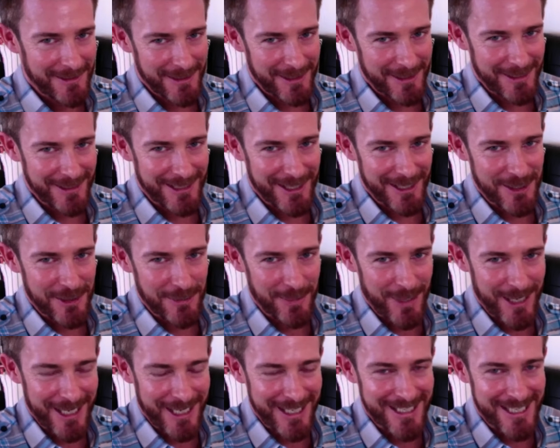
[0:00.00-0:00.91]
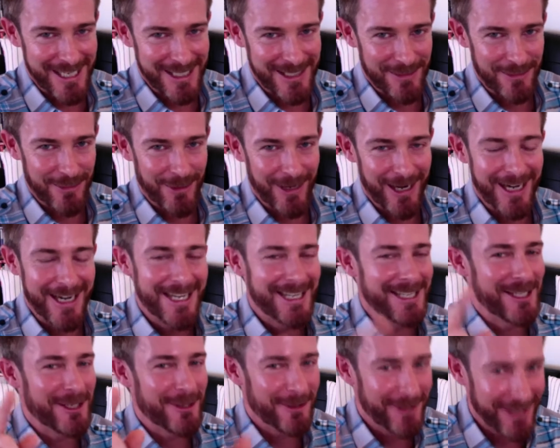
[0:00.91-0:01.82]
that your penis has a brain,
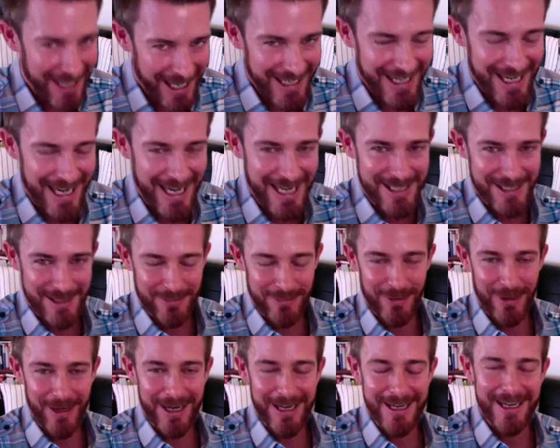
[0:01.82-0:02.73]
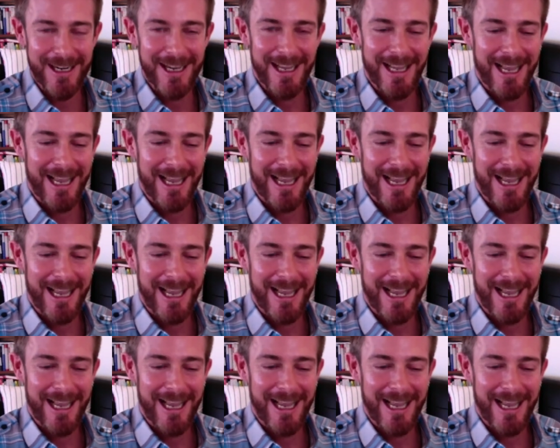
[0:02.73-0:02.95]
it's your gut has a brain.